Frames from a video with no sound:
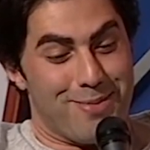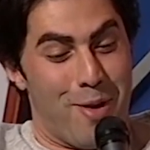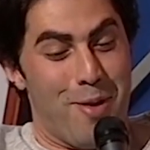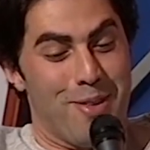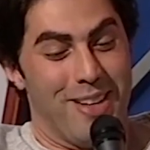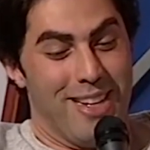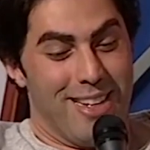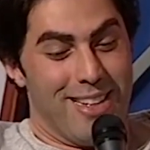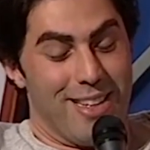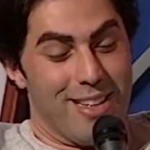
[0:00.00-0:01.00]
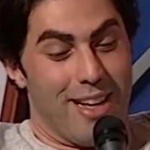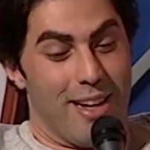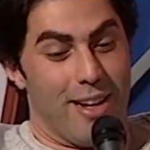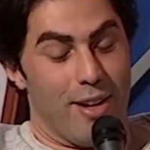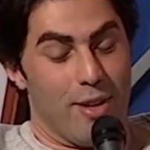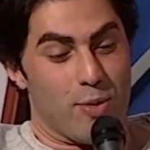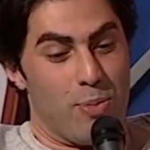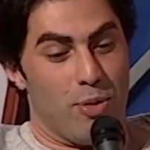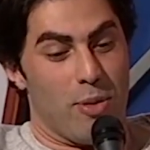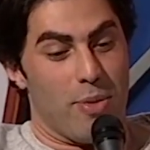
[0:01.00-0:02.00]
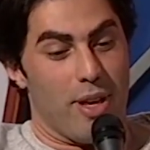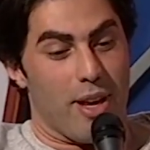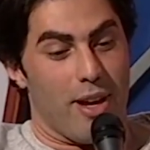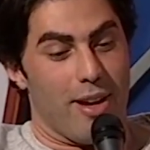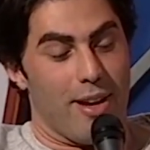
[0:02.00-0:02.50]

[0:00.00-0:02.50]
So we pull on a bike.